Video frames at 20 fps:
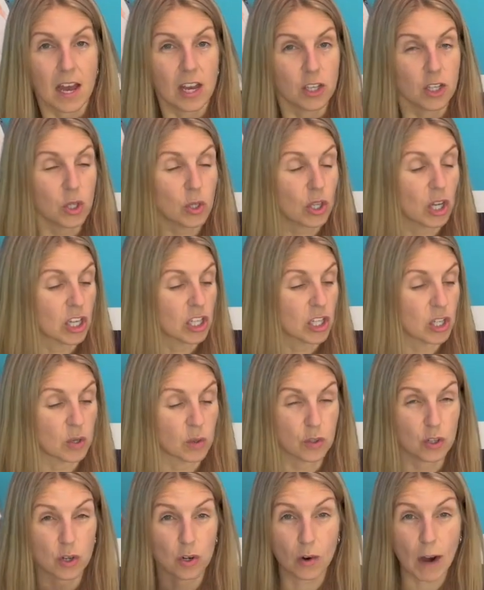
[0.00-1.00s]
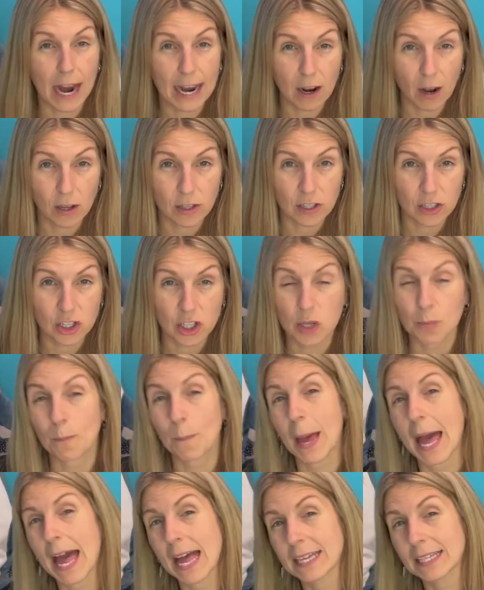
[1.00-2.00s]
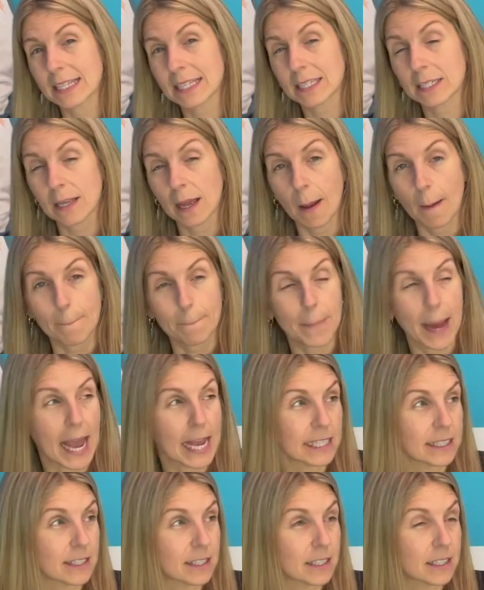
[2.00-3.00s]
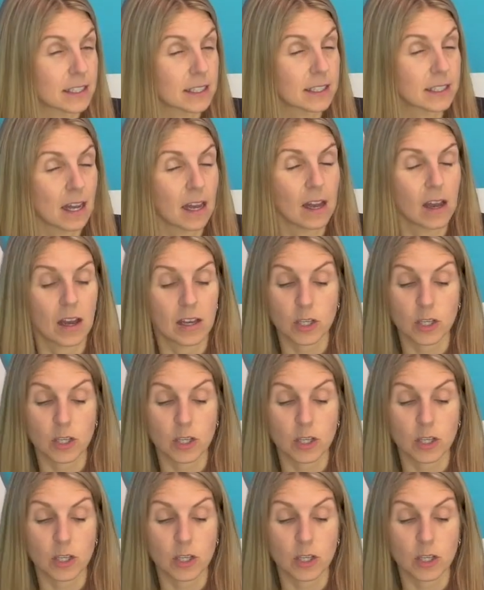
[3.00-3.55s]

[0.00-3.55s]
You can use crayons, pens, paints.